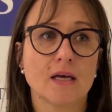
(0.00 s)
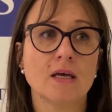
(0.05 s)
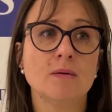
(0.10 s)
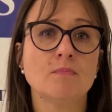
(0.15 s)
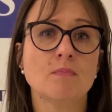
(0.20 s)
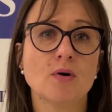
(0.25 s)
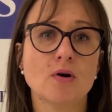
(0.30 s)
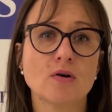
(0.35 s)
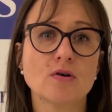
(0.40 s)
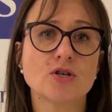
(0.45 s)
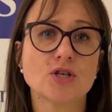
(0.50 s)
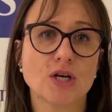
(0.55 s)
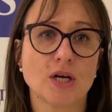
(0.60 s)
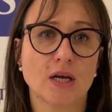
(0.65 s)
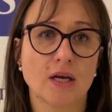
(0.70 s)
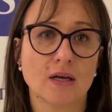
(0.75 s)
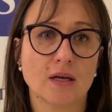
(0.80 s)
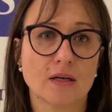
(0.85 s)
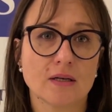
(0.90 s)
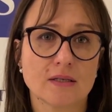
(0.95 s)

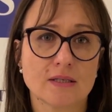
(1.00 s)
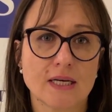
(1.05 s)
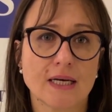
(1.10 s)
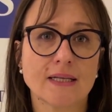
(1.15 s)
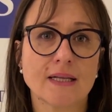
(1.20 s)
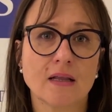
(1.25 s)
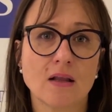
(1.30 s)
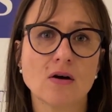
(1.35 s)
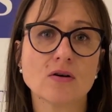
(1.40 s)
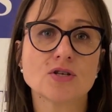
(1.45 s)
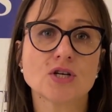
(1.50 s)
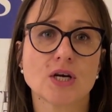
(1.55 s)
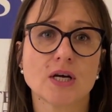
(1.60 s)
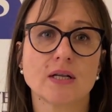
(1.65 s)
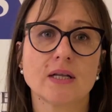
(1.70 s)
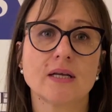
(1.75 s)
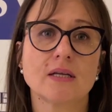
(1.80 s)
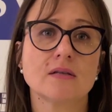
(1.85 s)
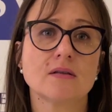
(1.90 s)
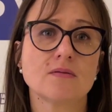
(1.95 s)
emerging,
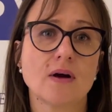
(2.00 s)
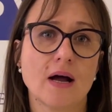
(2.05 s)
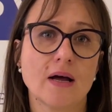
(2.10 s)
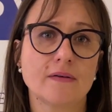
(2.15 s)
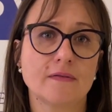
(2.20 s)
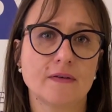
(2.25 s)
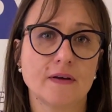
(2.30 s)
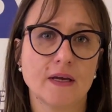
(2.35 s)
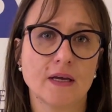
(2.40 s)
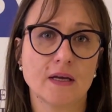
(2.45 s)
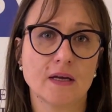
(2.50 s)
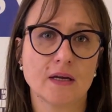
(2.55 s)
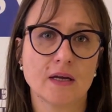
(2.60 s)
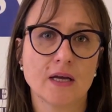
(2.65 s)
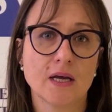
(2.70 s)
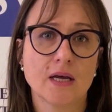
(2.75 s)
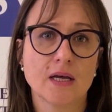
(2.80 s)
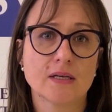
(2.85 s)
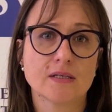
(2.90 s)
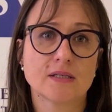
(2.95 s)
technologically driving
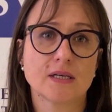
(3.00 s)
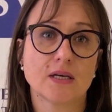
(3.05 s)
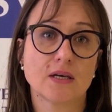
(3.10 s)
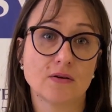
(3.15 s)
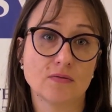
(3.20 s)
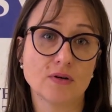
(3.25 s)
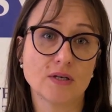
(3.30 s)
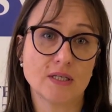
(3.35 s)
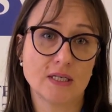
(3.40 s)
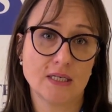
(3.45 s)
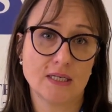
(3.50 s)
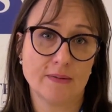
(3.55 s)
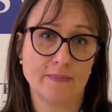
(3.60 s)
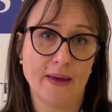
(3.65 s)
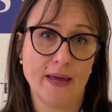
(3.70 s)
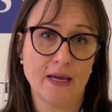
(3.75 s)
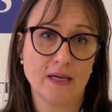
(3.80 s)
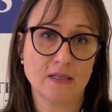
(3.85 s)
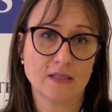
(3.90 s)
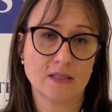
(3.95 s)
security
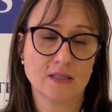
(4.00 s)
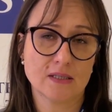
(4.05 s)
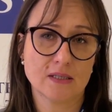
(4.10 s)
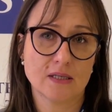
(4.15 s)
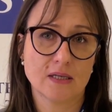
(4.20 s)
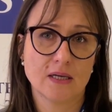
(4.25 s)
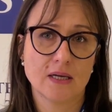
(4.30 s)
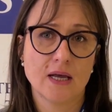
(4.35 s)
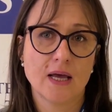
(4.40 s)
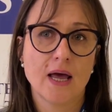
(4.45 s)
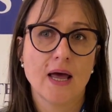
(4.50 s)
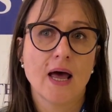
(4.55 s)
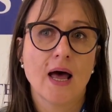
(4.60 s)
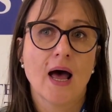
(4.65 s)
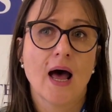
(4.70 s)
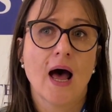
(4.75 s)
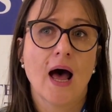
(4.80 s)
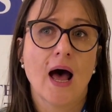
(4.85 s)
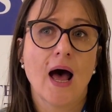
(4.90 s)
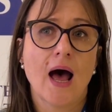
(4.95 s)
domains.
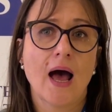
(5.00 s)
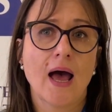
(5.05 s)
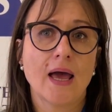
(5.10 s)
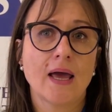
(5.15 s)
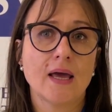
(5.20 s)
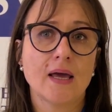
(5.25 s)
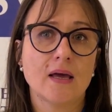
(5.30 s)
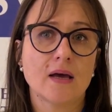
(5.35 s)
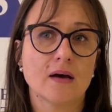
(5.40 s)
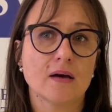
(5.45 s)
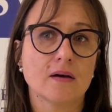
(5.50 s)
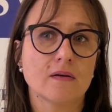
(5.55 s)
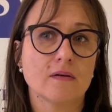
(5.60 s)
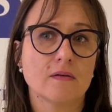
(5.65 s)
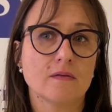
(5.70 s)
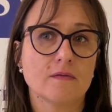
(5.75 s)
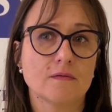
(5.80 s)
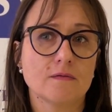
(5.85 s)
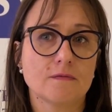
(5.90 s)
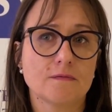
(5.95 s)
I
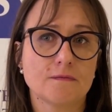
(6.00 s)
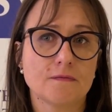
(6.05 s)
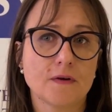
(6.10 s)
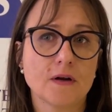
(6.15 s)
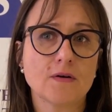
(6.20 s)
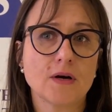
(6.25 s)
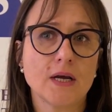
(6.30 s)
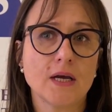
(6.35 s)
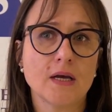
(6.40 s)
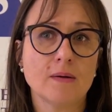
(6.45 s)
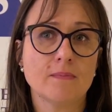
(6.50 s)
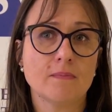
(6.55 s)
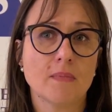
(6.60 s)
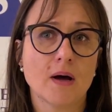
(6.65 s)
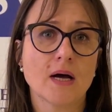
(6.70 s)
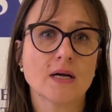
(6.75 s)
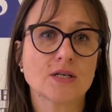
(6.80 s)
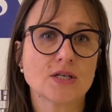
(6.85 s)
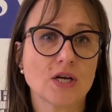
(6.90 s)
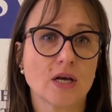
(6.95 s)
very
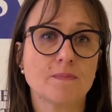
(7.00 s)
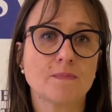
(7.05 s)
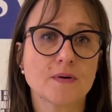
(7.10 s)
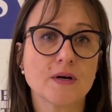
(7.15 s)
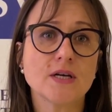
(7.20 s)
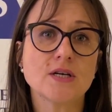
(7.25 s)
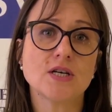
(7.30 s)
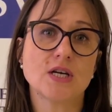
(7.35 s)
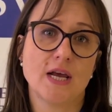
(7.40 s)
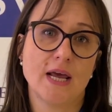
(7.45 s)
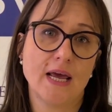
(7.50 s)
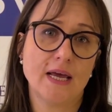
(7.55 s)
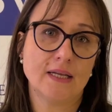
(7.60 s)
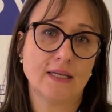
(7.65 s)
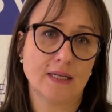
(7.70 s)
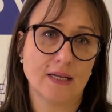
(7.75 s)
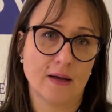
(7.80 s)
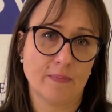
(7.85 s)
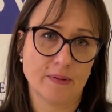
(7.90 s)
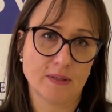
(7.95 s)
much
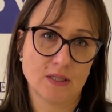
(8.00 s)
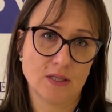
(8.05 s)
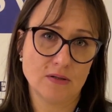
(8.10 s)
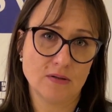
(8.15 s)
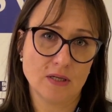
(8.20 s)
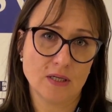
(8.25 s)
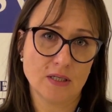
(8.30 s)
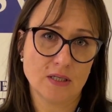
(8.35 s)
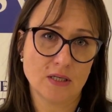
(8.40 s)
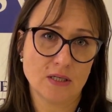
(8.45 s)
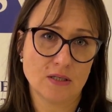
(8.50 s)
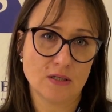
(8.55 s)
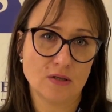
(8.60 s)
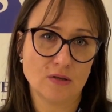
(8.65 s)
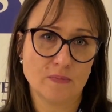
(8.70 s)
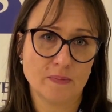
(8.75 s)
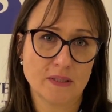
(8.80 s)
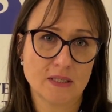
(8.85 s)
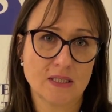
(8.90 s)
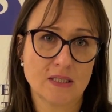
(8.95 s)
appreciate an opportunity
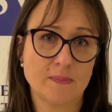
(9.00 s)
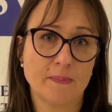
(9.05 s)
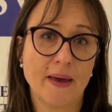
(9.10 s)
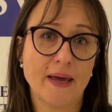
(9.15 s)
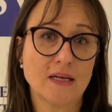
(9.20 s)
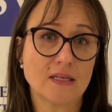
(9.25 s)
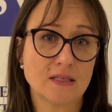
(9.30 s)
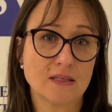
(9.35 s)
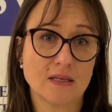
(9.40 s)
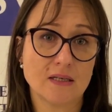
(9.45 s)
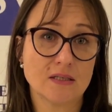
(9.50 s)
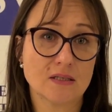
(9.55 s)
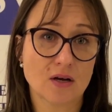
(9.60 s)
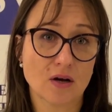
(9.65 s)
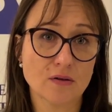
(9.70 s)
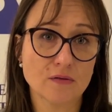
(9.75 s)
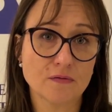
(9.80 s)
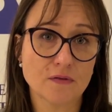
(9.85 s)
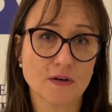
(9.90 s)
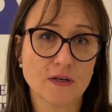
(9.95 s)
to participate in this
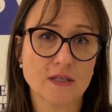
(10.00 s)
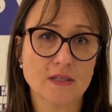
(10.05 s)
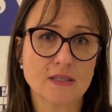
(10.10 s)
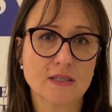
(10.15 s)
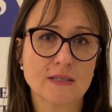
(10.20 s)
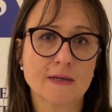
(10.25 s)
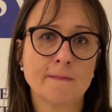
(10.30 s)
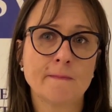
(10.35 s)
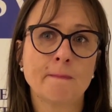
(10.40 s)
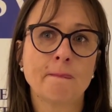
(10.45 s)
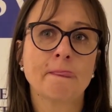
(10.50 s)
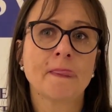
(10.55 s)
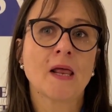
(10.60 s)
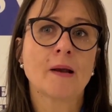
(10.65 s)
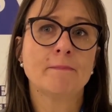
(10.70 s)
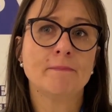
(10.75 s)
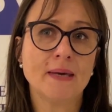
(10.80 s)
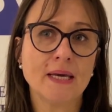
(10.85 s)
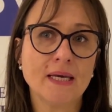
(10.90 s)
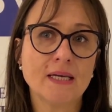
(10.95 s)
conference,
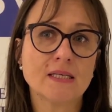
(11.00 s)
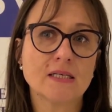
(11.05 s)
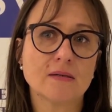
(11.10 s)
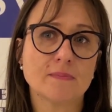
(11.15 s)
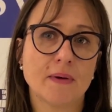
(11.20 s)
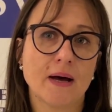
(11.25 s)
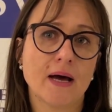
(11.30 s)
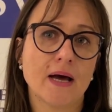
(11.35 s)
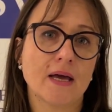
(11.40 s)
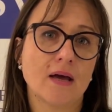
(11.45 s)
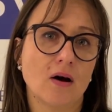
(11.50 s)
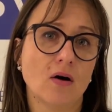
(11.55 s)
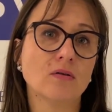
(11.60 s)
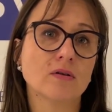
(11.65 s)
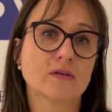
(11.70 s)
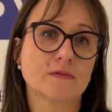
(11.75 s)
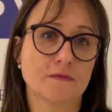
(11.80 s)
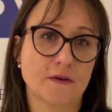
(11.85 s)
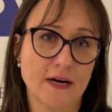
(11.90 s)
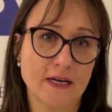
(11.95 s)
meet my
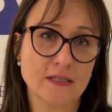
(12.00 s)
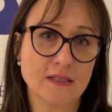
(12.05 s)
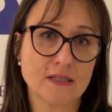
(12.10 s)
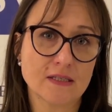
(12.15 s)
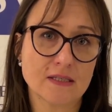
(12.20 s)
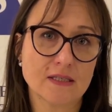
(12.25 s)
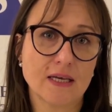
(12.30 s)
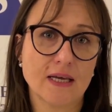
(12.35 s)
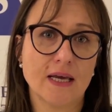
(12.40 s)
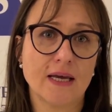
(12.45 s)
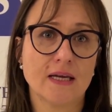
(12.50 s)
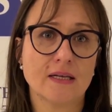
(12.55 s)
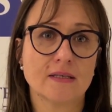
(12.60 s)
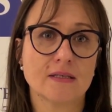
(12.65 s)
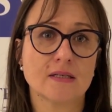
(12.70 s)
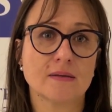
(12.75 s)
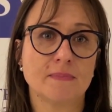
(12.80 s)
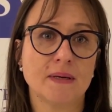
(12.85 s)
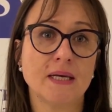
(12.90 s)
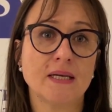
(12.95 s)
old friends
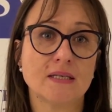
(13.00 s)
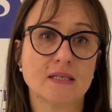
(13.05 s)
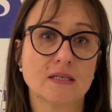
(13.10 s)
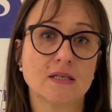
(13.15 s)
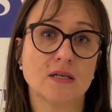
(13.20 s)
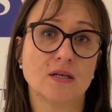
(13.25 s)
and meet